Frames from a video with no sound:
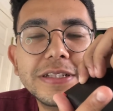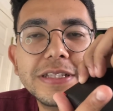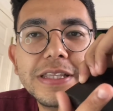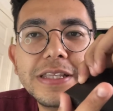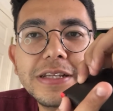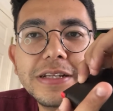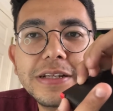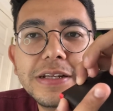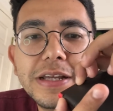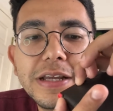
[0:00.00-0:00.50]

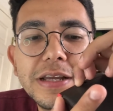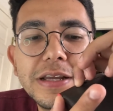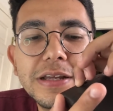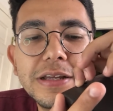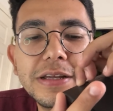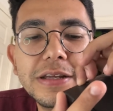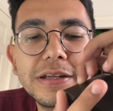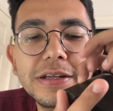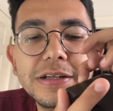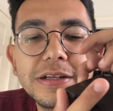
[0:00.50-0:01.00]
thing.
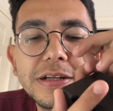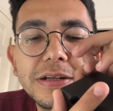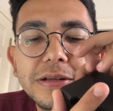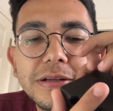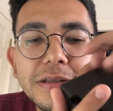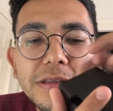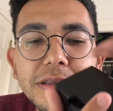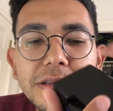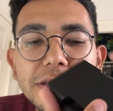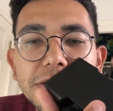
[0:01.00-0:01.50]
There
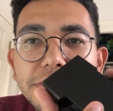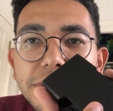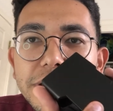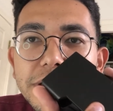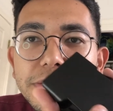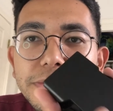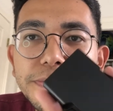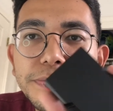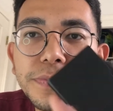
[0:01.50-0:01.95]
we go.